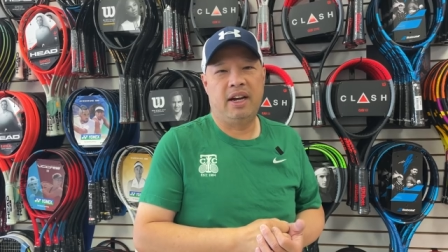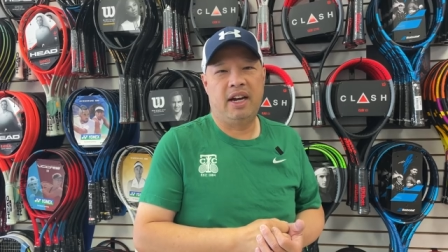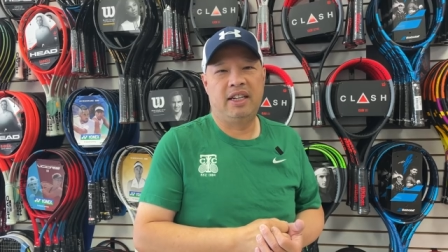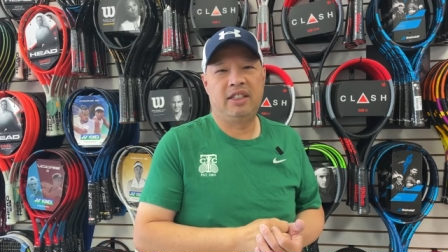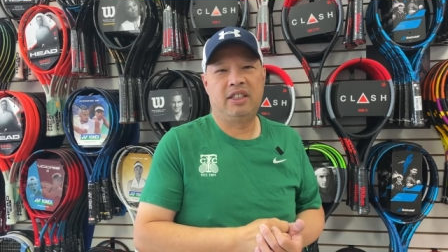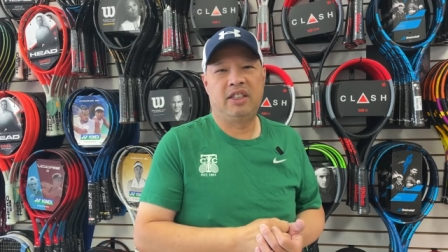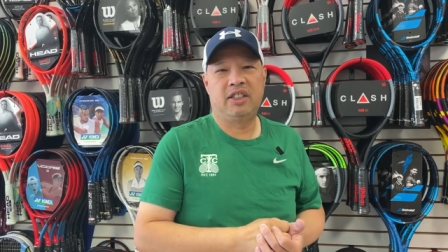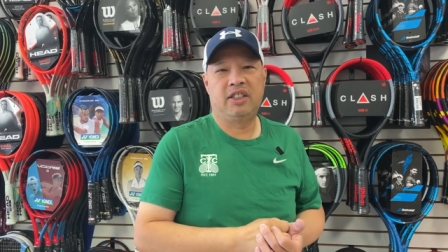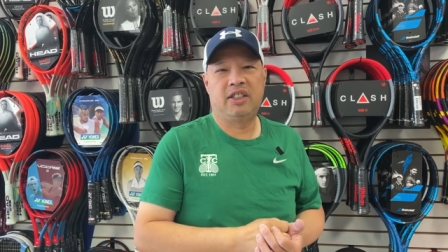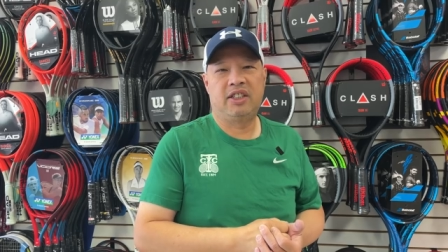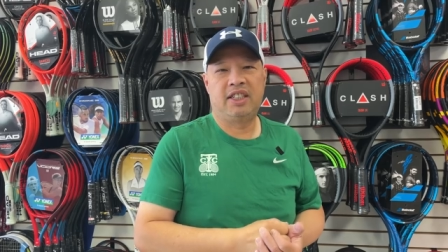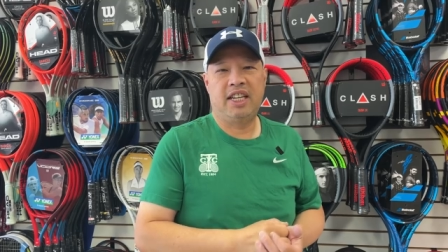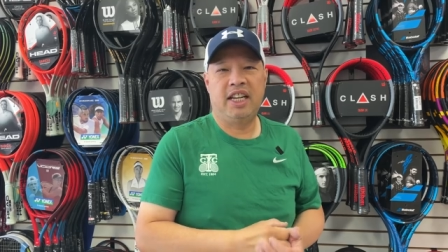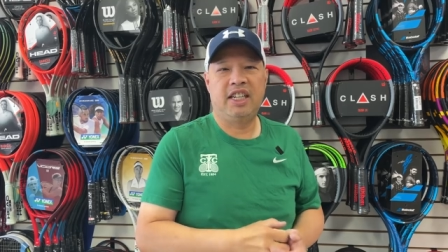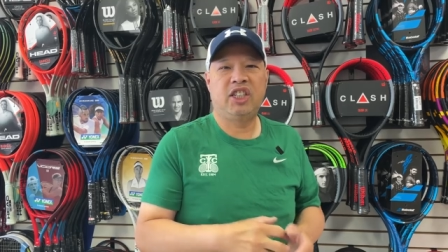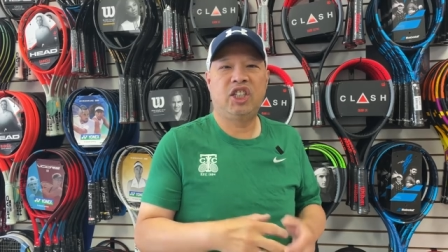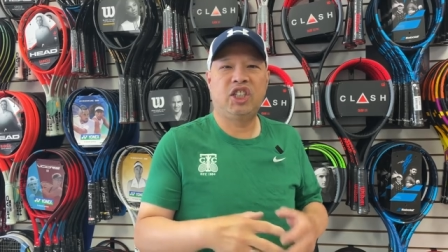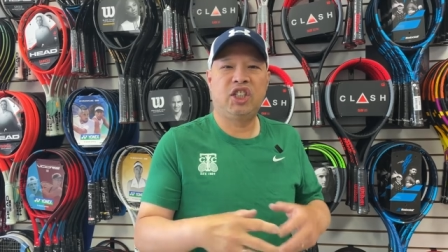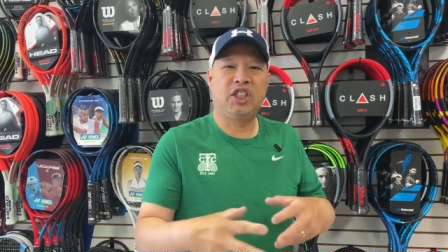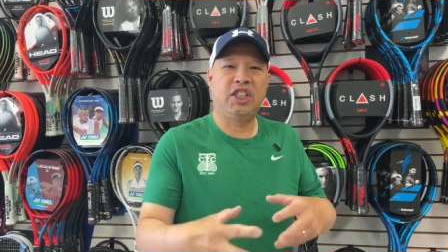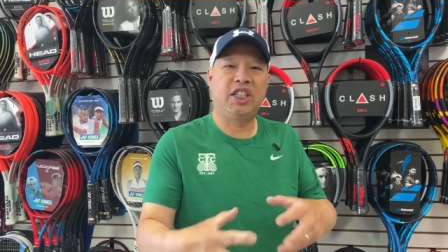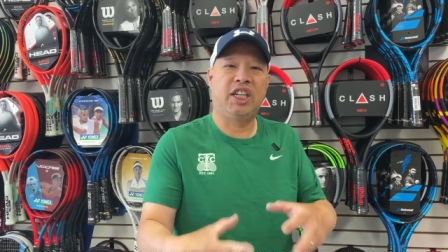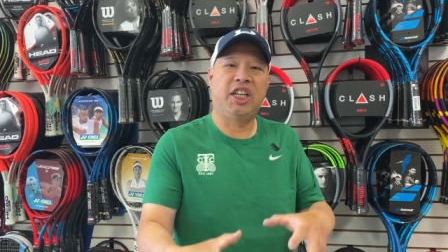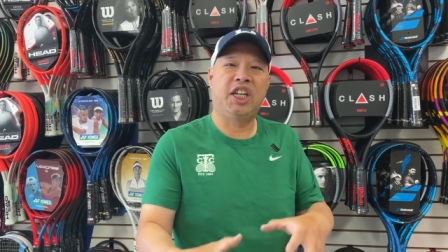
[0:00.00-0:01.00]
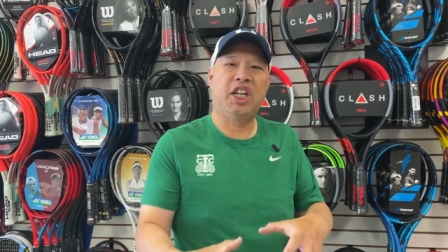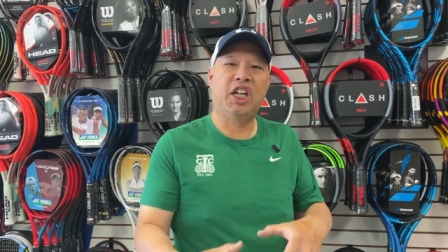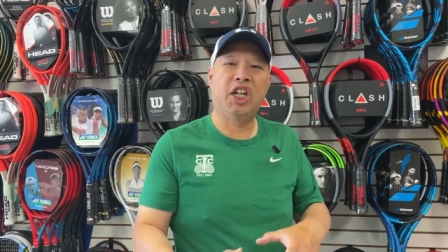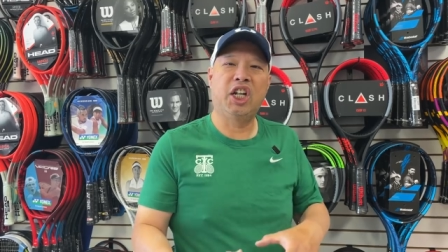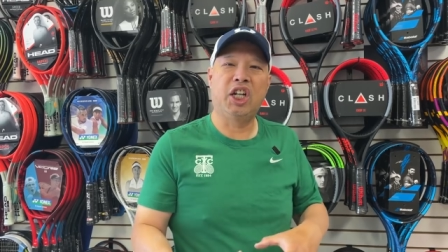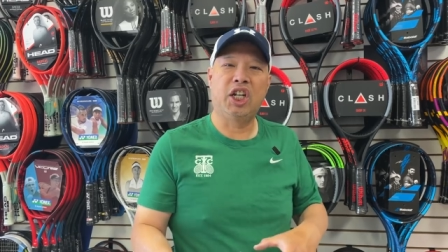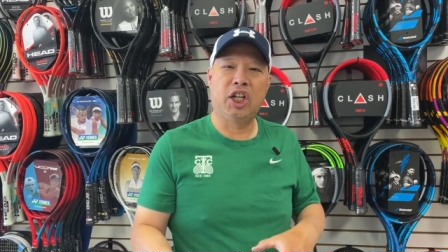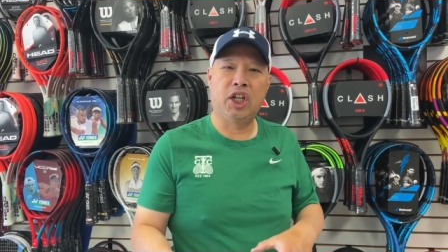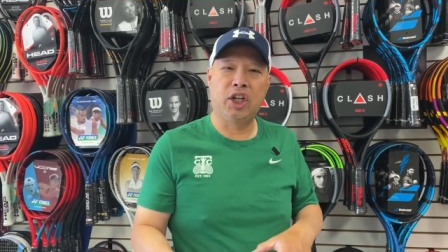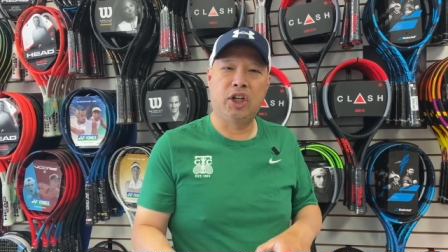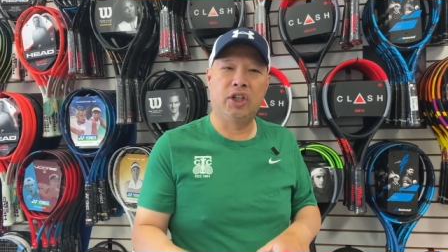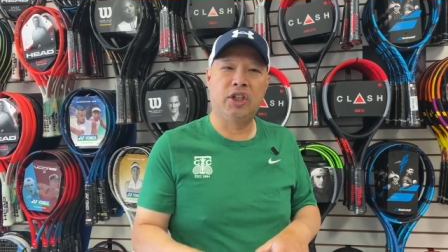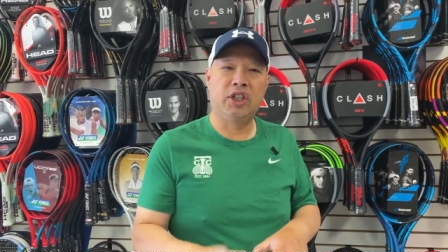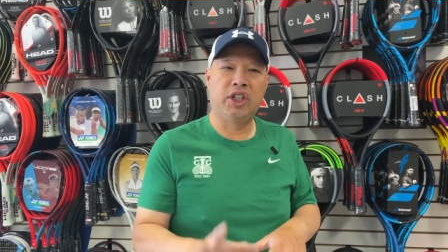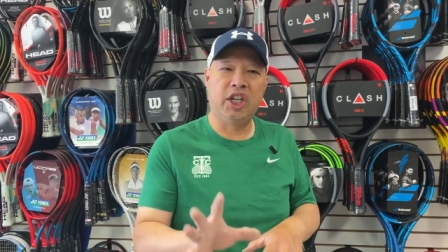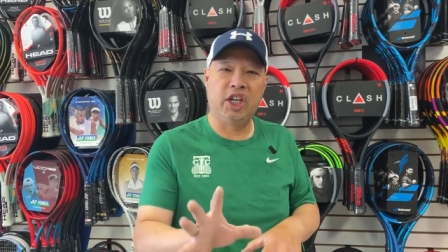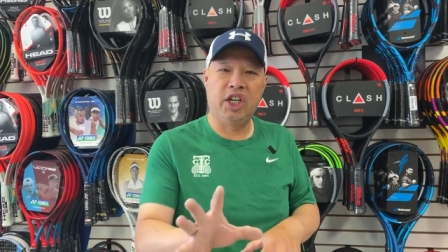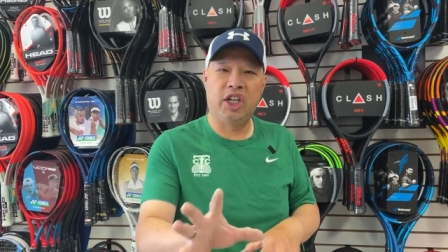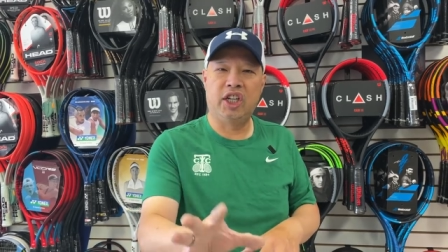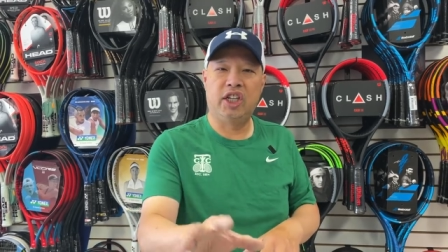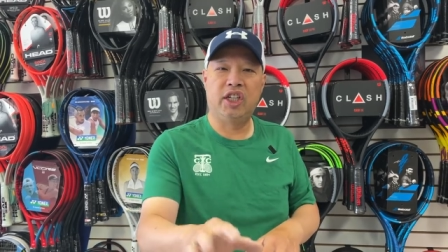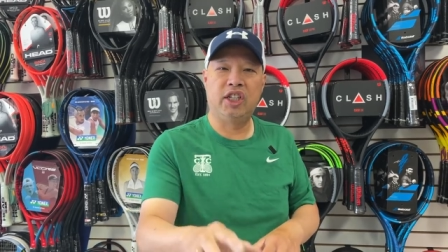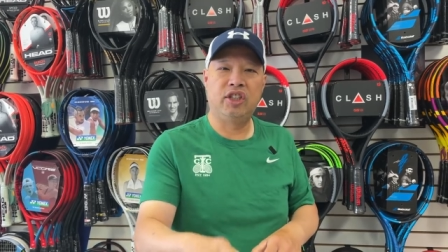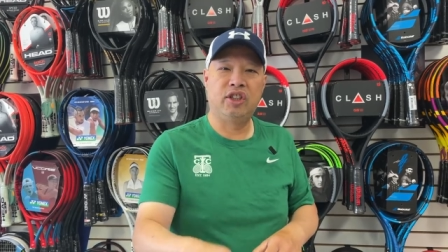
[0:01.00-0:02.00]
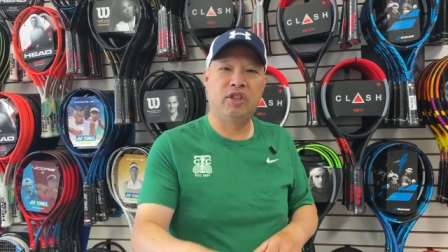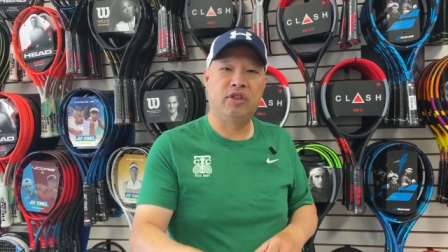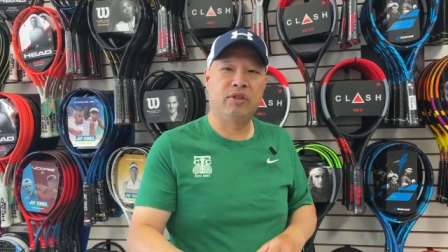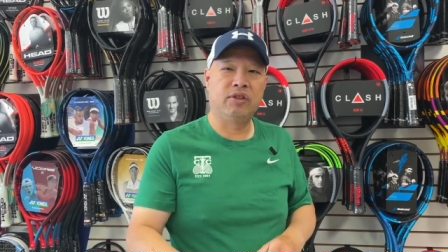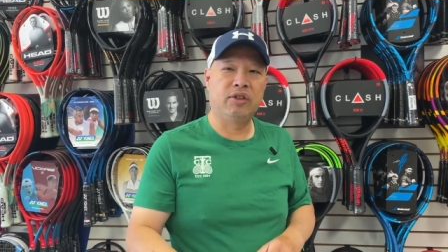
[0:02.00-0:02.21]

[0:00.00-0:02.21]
I just, they just needed a little nudge